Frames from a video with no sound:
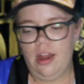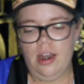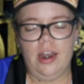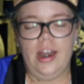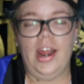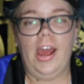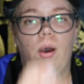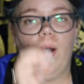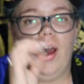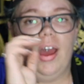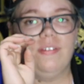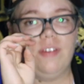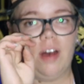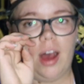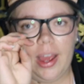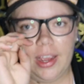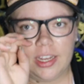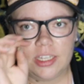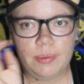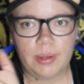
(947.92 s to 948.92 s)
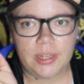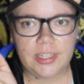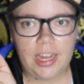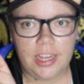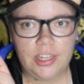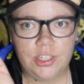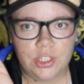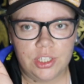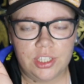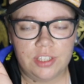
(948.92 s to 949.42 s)
Now, I have high
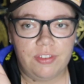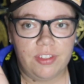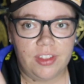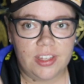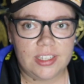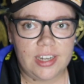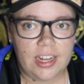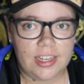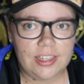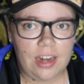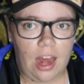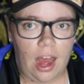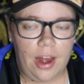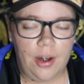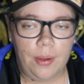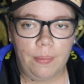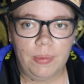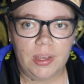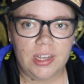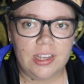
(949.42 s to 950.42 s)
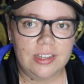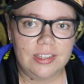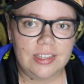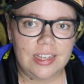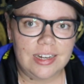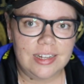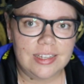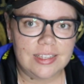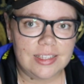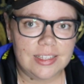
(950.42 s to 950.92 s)
expectations for this next item because
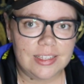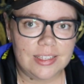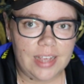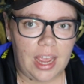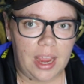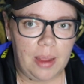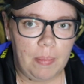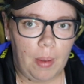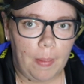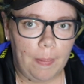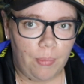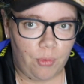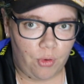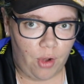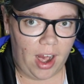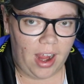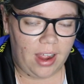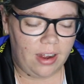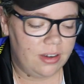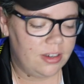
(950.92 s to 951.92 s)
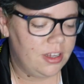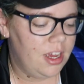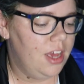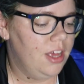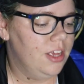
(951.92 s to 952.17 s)
it is the same brand.